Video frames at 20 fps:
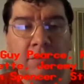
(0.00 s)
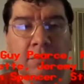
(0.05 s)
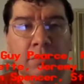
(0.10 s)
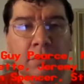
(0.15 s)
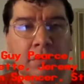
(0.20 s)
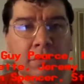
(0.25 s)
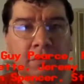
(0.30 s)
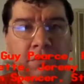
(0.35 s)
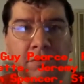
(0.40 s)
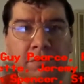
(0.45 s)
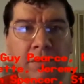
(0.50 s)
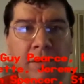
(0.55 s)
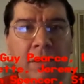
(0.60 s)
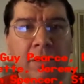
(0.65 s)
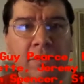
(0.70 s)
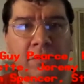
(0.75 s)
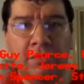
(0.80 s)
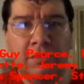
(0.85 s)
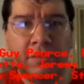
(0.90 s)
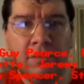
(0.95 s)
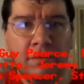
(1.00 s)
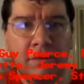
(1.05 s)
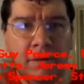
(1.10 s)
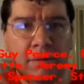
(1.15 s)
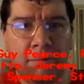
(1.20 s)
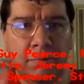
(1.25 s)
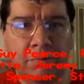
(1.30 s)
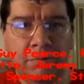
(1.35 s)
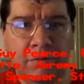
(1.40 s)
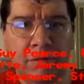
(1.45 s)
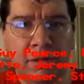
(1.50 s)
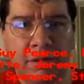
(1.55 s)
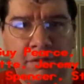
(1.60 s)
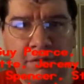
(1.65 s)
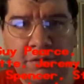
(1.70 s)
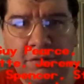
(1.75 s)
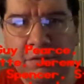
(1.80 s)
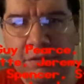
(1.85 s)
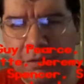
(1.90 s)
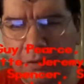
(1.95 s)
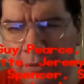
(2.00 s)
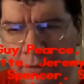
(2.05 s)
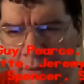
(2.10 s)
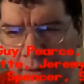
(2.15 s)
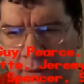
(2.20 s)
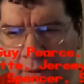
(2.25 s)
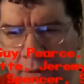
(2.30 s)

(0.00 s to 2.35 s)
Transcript: as well as Face and Priest,